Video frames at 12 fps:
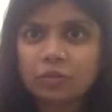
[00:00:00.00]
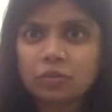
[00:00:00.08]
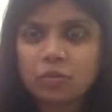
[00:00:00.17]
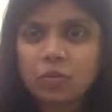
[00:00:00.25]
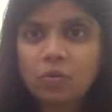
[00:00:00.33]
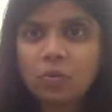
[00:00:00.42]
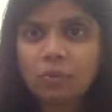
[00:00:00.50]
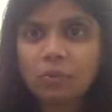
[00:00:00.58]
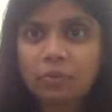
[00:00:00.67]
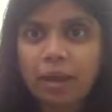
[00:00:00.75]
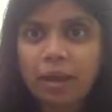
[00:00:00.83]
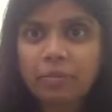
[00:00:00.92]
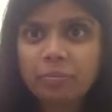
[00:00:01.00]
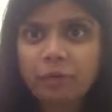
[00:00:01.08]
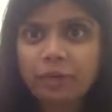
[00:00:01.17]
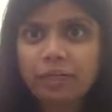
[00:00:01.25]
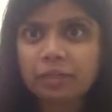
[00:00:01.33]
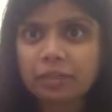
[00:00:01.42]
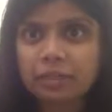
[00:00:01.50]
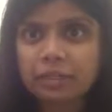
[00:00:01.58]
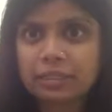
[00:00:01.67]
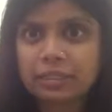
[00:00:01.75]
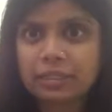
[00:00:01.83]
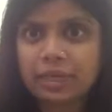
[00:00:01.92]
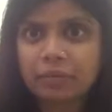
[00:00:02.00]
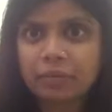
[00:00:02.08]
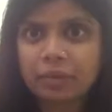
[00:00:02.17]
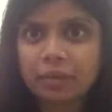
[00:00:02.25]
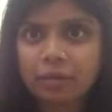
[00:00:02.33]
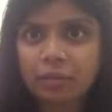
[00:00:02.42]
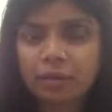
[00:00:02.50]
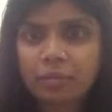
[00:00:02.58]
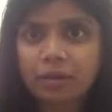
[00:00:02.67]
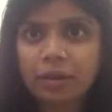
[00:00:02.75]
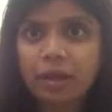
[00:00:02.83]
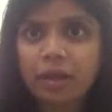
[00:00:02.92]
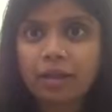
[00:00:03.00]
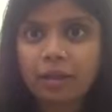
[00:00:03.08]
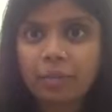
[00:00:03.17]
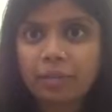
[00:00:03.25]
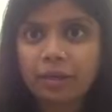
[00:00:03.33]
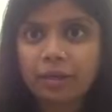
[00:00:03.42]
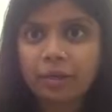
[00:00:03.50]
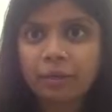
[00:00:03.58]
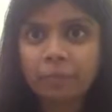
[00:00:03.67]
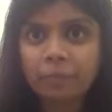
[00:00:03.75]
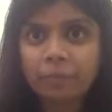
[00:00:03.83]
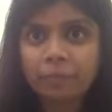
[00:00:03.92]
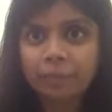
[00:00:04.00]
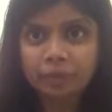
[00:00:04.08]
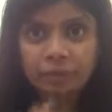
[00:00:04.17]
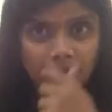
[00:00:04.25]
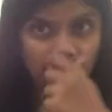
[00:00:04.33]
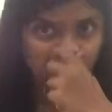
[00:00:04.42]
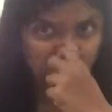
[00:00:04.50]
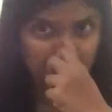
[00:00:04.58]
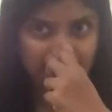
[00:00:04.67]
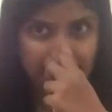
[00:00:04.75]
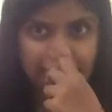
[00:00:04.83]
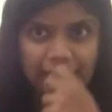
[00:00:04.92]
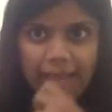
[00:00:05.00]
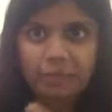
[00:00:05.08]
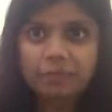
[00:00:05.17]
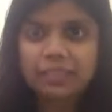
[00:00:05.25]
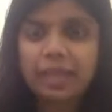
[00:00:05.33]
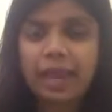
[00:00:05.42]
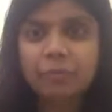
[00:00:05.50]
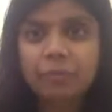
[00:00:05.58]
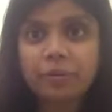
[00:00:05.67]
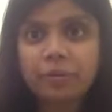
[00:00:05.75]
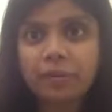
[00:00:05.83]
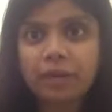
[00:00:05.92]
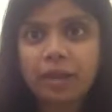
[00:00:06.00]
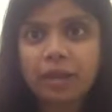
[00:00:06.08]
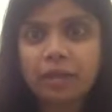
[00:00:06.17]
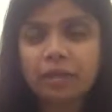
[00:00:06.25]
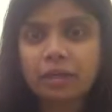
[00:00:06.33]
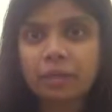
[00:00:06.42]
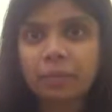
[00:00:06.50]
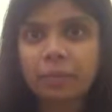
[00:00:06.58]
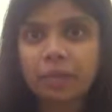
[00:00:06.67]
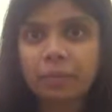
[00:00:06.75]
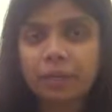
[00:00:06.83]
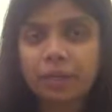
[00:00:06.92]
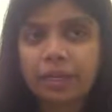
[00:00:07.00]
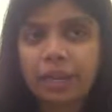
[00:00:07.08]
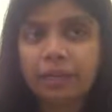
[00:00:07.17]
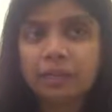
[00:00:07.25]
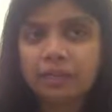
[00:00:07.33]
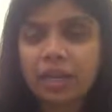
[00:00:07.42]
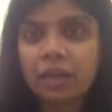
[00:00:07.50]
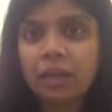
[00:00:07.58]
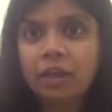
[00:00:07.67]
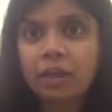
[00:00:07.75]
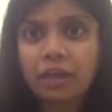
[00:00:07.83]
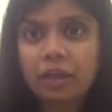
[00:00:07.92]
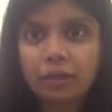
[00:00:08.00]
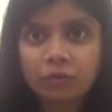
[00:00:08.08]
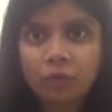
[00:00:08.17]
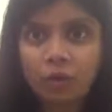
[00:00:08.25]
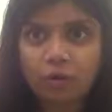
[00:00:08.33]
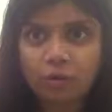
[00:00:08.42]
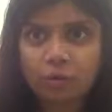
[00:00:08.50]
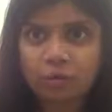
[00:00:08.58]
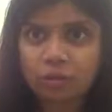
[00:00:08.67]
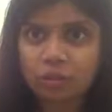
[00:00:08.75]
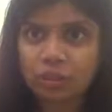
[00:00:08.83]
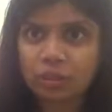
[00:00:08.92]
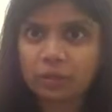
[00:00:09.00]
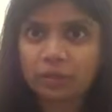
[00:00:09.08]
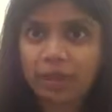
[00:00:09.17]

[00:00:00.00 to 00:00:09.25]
So my point here is that people are appearing for exams, and people are entering into entrepreneurship.